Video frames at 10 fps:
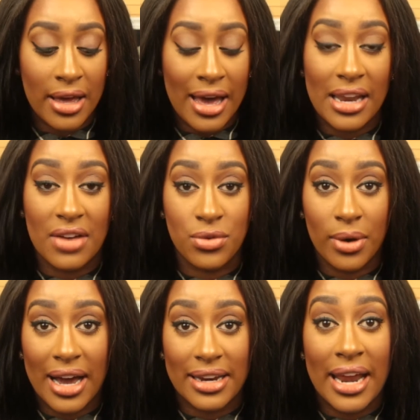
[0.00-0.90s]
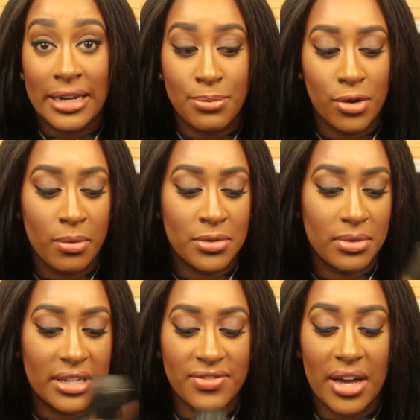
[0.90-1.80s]
And I've not had any problems with
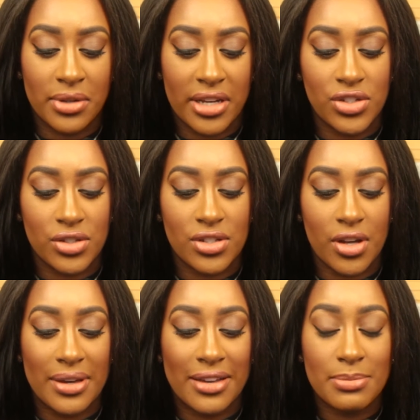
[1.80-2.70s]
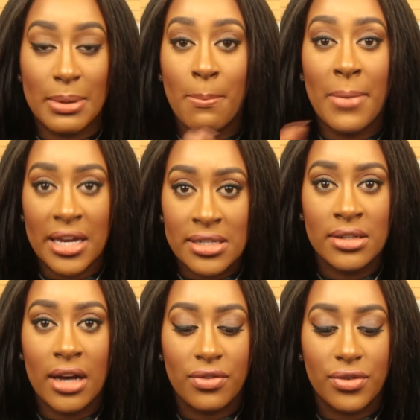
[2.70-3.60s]
this foundation, so it gives me amazing
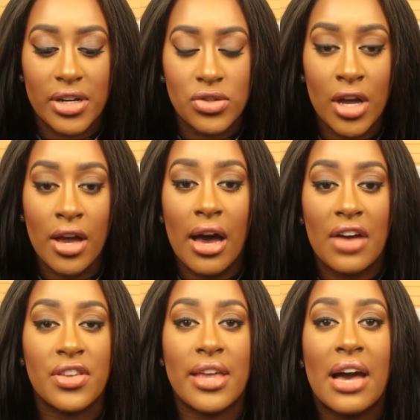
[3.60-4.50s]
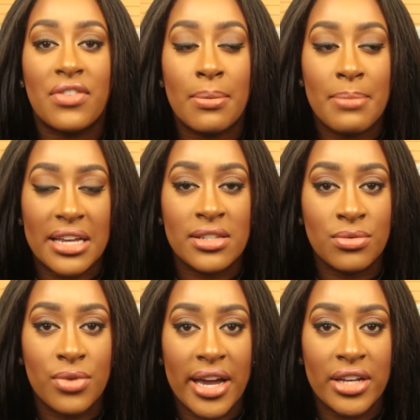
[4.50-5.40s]
coverage. I think they have an amazing
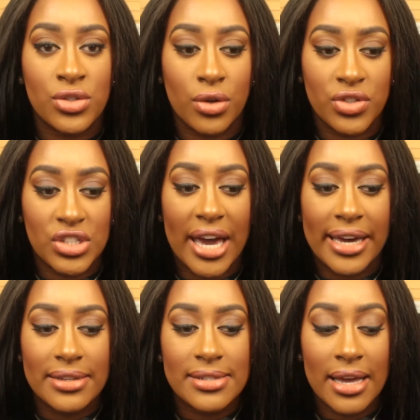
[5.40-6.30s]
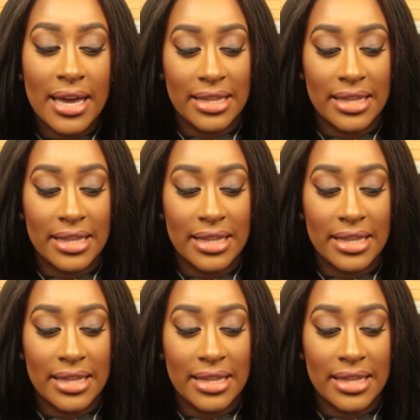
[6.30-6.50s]
range of shades.